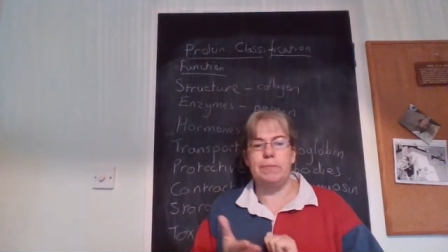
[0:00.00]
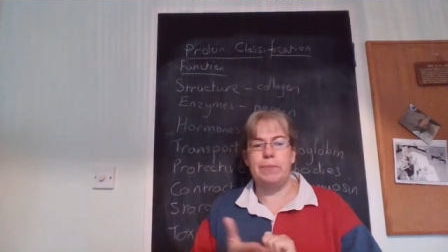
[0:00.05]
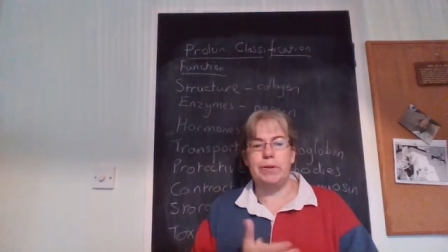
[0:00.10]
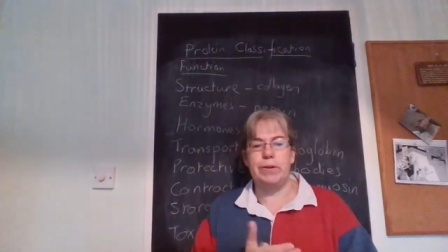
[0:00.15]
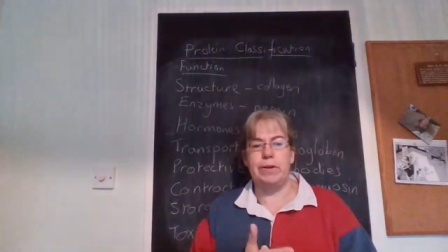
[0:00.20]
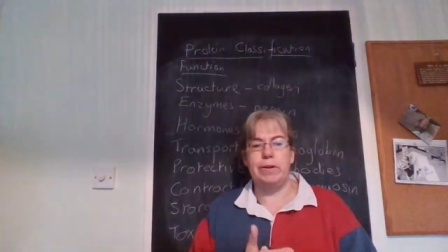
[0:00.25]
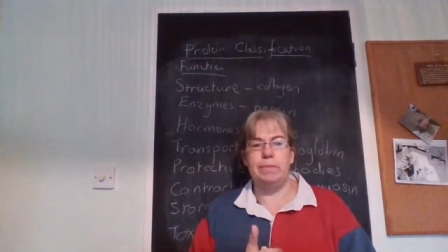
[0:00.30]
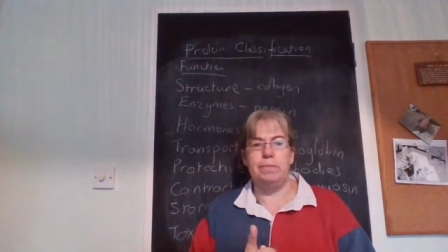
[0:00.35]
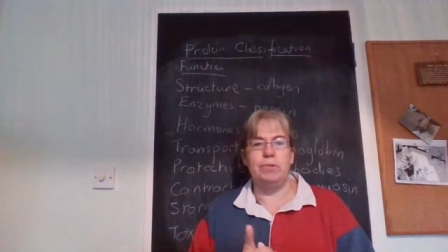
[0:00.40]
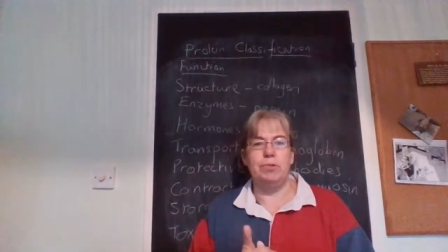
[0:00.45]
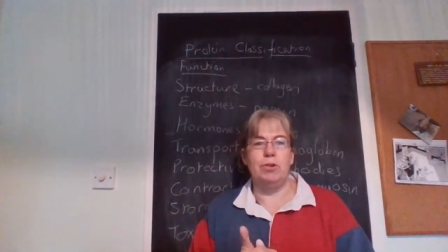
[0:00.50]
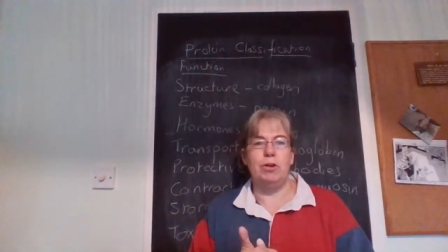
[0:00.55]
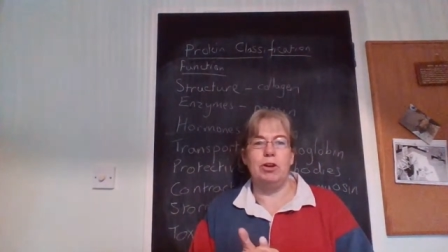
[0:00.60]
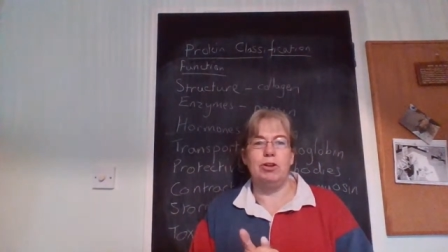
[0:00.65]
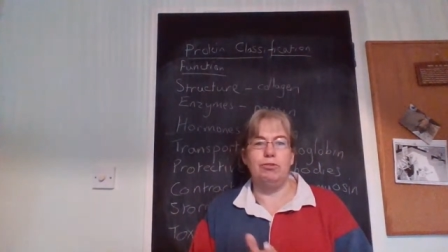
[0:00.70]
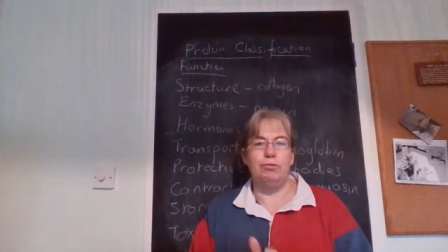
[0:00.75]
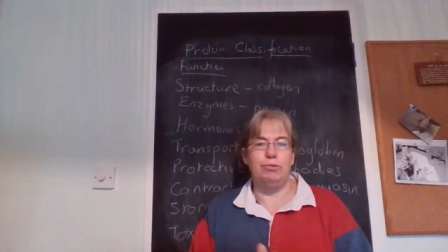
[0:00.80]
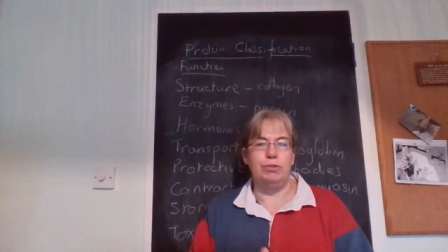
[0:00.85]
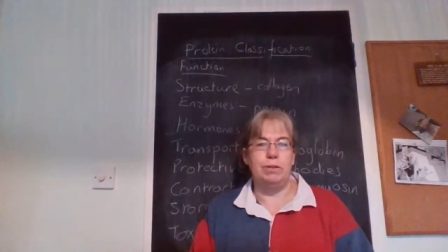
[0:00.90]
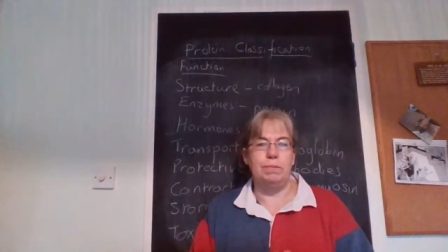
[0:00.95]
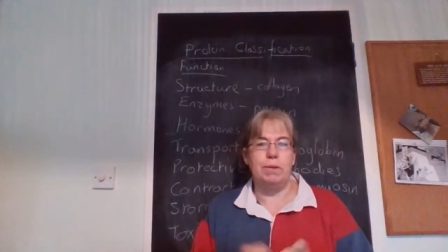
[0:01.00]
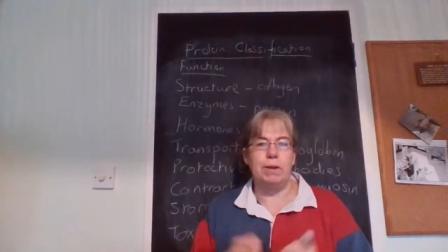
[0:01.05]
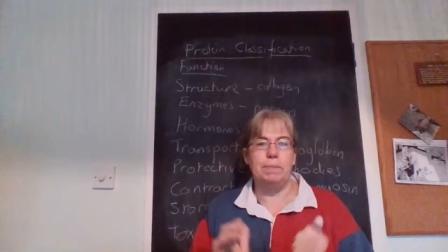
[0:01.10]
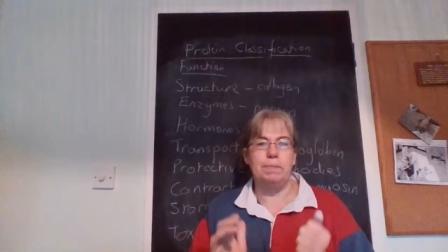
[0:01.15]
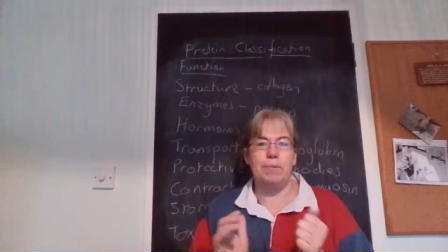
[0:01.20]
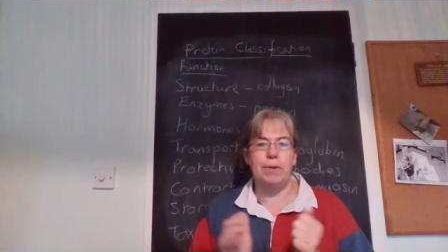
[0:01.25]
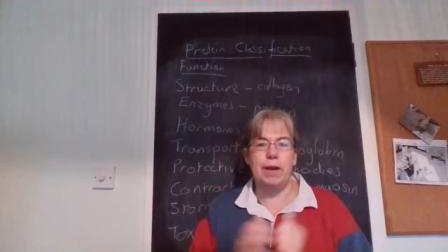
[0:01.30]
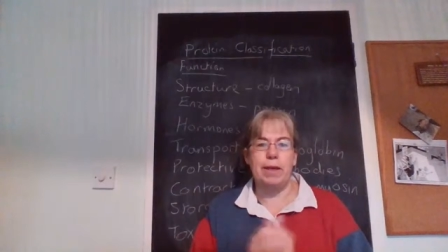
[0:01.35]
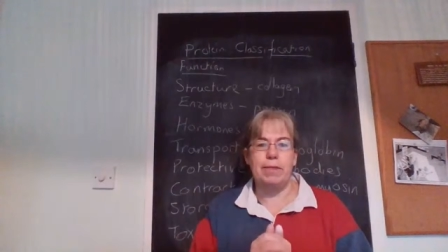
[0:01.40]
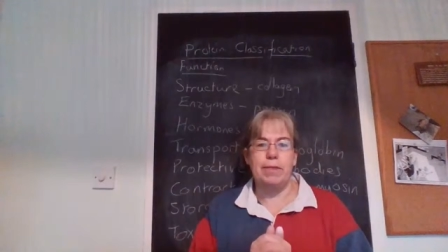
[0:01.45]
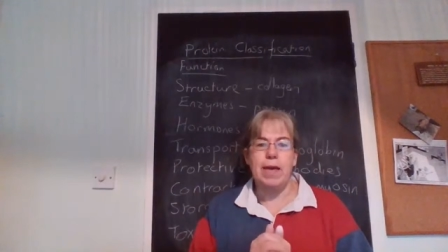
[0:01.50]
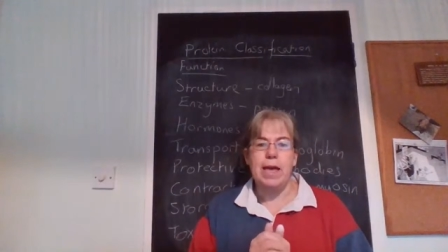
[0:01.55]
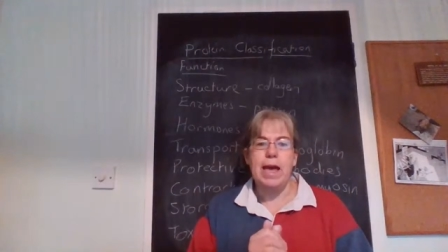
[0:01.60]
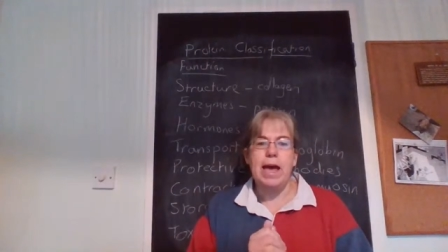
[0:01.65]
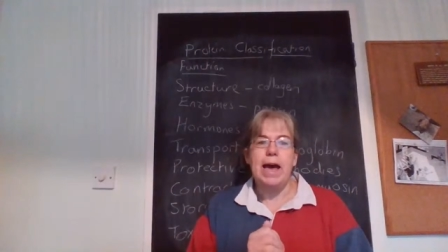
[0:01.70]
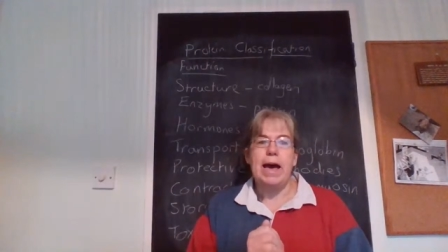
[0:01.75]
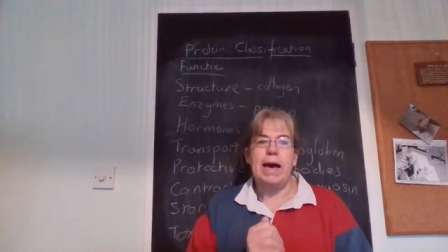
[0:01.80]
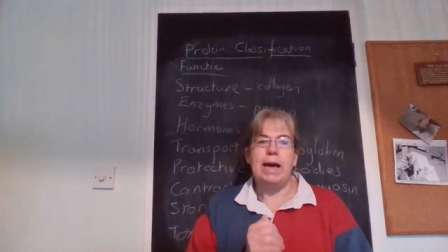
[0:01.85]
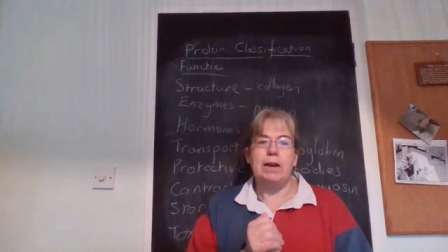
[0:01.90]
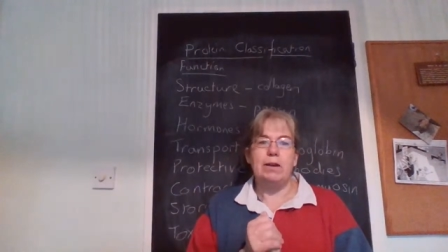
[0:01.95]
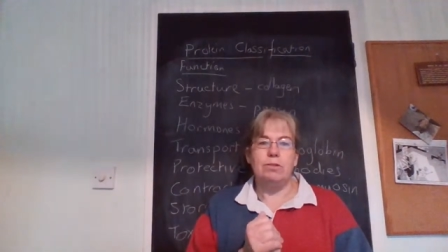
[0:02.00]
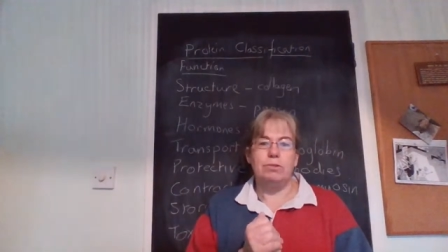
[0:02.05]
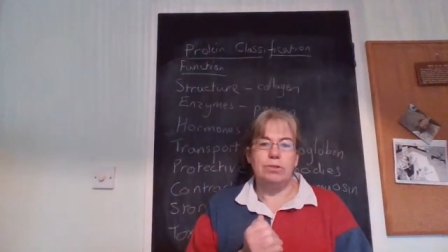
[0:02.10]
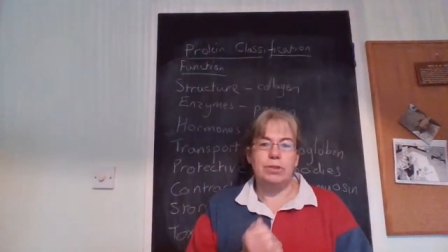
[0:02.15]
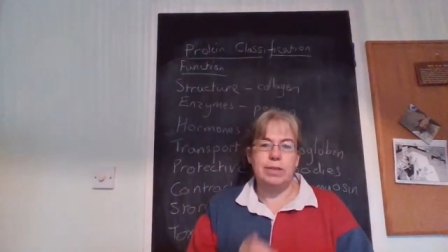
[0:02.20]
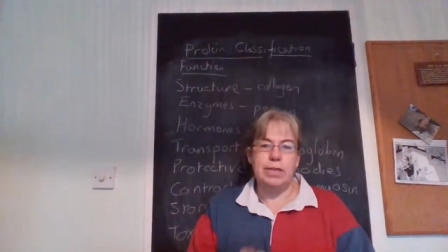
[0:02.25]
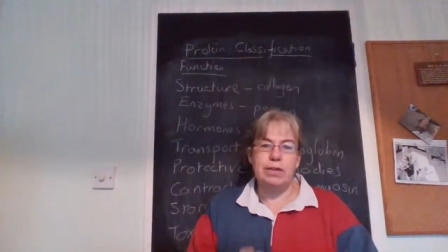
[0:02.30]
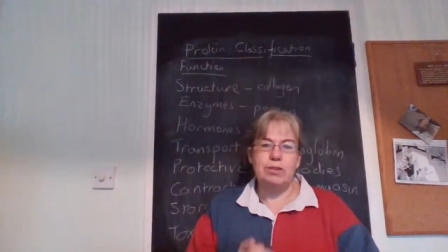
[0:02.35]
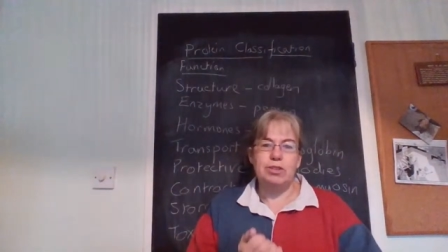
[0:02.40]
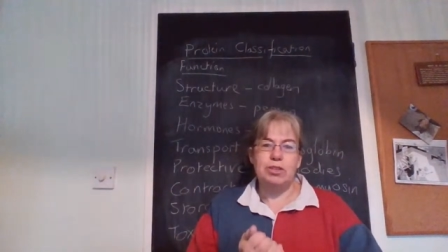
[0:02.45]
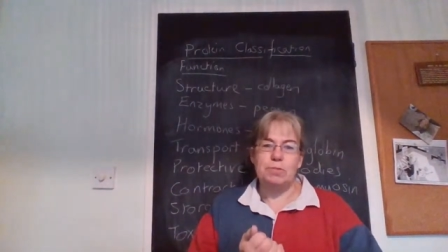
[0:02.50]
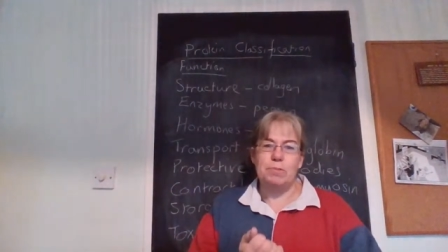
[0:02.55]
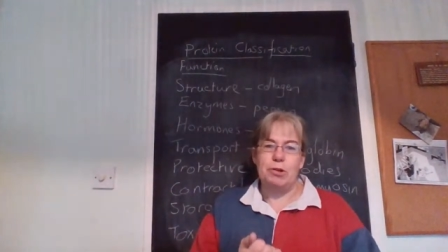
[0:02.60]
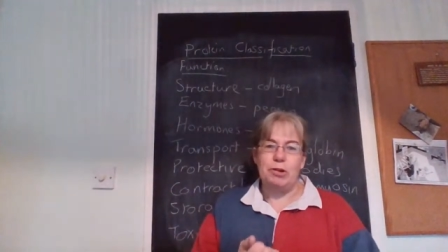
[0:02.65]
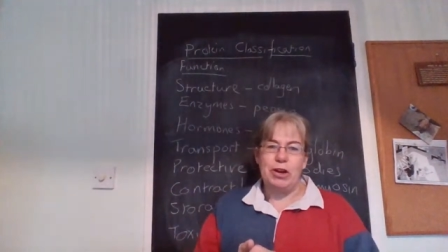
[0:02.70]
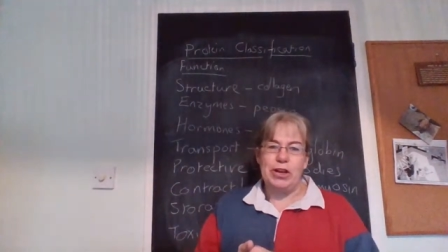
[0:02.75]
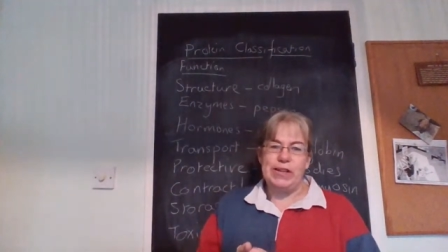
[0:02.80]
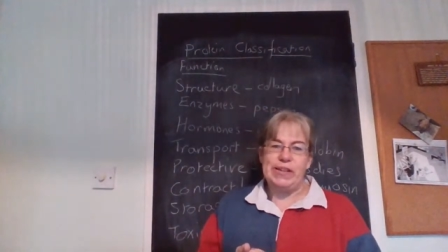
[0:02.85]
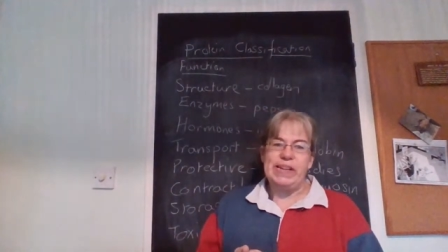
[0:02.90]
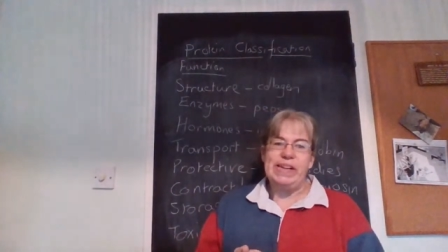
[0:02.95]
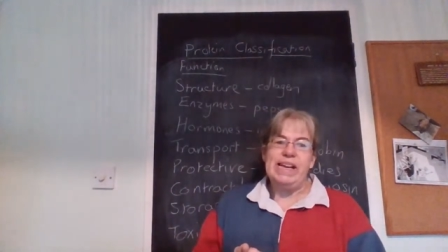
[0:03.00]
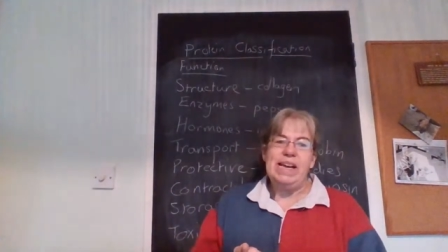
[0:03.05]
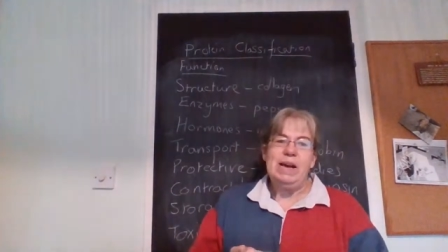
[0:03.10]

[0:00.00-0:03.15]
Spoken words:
but I'm not holding my breath. And I'll see you tomorrow,